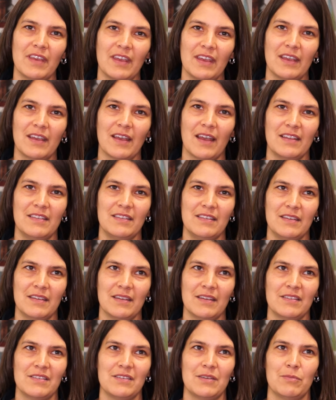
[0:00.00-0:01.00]
take
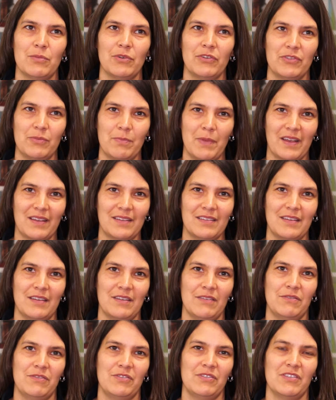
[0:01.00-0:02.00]
ideas and
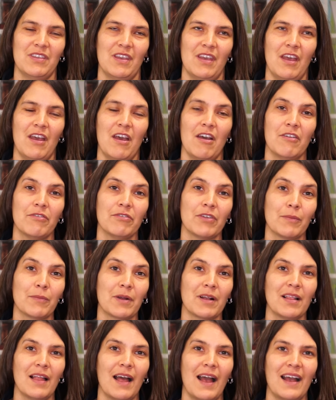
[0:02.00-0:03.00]
perspectives
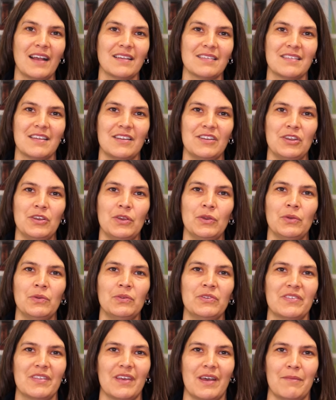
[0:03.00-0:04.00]
from class and
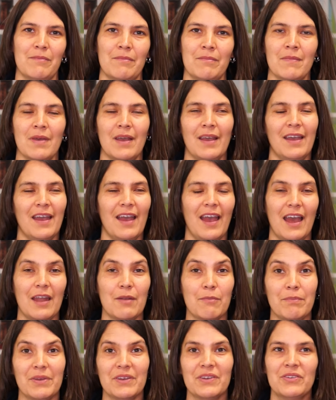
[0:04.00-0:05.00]
use them
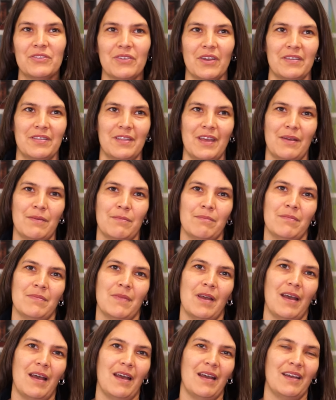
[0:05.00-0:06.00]
and build on
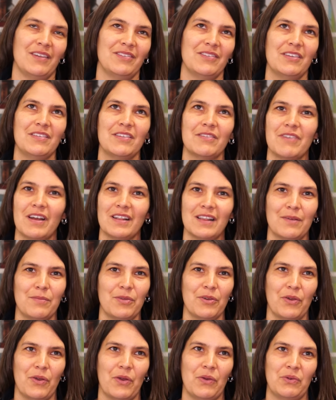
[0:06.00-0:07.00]
them to develop
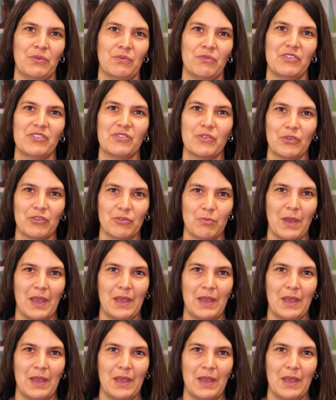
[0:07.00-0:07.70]
their own research